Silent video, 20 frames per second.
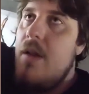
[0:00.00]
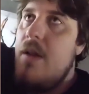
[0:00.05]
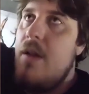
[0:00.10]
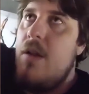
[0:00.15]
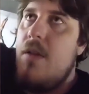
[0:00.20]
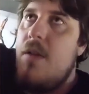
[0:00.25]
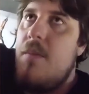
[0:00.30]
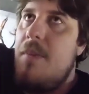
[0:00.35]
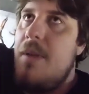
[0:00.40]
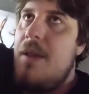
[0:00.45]

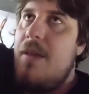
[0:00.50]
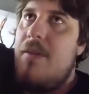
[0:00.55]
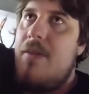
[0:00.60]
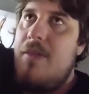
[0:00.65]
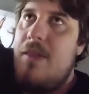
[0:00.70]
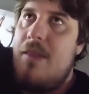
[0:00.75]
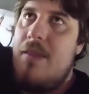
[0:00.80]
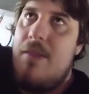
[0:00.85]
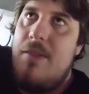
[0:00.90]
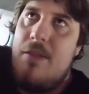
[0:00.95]
you know, the
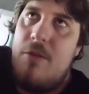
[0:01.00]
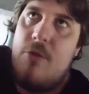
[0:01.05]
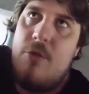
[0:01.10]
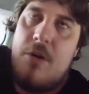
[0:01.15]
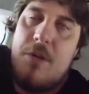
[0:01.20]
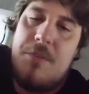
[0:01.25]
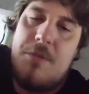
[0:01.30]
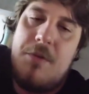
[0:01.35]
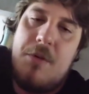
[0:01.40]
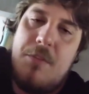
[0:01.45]
biggest thing that these
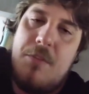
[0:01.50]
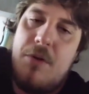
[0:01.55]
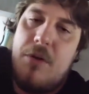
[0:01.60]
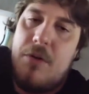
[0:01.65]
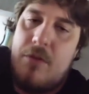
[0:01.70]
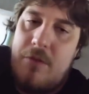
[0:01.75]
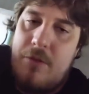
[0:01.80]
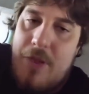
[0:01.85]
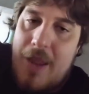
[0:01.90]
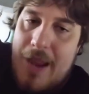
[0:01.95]
crypto
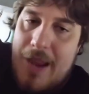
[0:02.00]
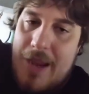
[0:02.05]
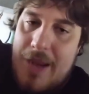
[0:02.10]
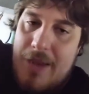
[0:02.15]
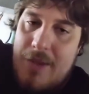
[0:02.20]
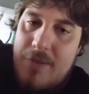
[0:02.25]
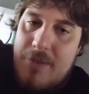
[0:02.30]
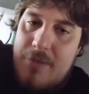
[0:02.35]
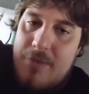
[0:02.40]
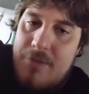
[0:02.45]
bros
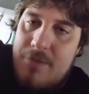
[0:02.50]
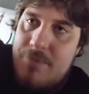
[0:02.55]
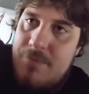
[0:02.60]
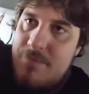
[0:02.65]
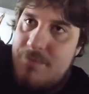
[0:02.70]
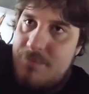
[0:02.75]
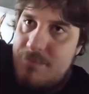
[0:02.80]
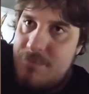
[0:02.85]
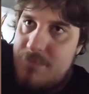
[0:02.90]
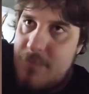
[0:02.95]
hate,
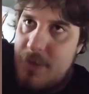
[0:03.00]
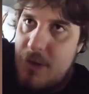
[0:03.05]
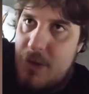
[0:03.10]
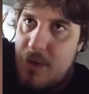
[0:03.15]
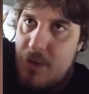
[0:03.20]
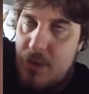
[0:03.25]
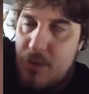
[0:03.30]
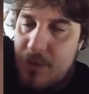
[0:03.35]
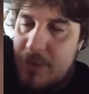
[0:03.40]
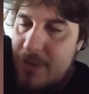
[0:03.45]
you know,
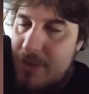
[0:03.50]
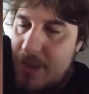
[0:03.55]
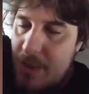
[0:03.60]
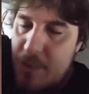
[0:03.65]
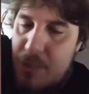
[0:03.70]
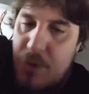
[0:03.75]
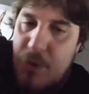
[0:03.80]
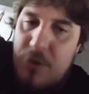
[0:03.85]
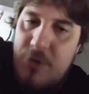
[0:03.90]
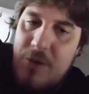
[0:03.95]
and the reason they
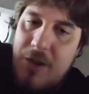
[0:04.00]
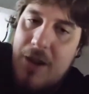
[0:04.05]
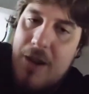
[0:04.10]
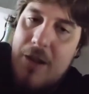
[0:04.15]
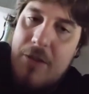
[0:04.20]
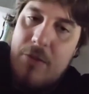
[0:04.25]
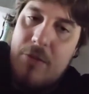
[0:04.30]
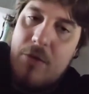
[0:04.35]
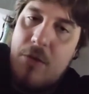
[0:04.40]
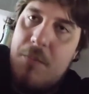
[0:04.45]
push
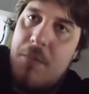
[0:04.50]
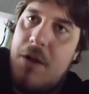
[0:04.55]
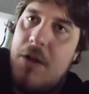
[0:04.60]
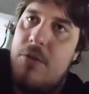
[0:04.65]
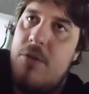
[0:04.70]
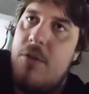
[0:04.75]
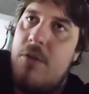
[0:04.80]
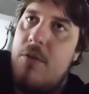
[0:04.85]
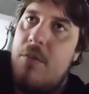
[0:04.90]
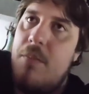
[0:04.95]
AI so
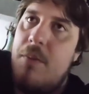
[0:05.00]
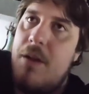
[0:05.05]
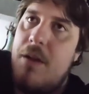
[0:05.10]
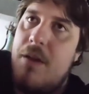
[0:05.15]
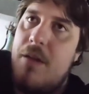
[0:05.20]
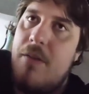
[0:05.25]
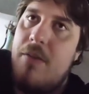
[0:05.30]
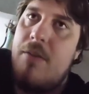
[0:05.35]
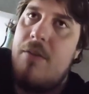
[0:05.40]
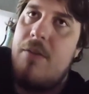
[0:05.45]
much is
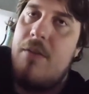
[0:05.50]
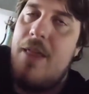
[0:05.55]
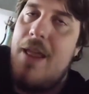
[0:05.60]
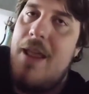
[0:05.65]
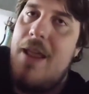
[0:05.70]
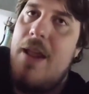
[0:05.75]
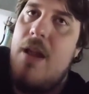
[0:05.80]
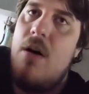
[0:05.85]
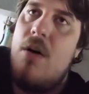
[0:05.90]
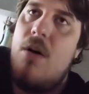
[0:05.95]
because they